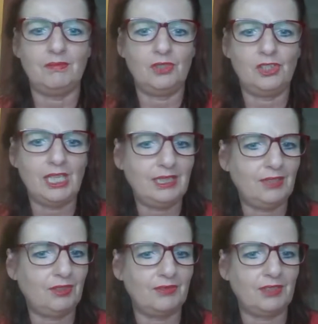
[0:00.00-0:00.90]
chat
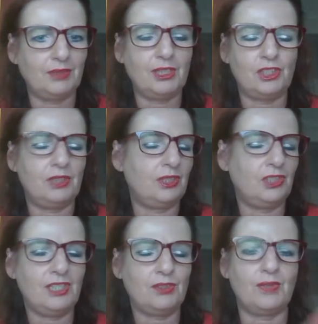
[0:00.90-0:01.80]
if you have a question, or
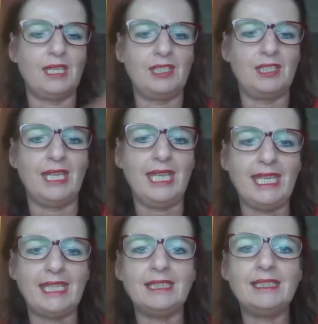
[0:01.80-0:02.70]
just raise your
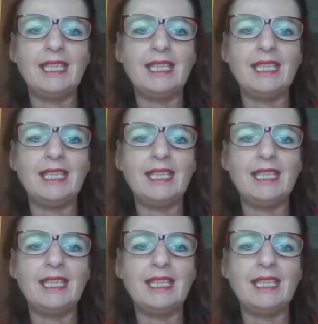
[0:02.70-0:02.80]
hand.